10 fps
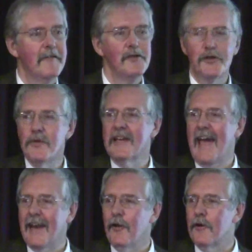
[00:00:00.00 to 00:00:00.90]
If you show a
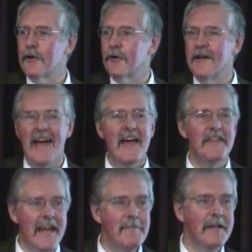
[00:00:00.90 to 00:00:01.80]
cataloger,
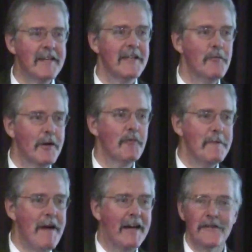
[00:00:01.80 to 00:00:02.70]
they immediately want to
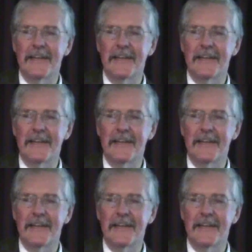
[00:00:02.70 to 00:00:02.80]
run back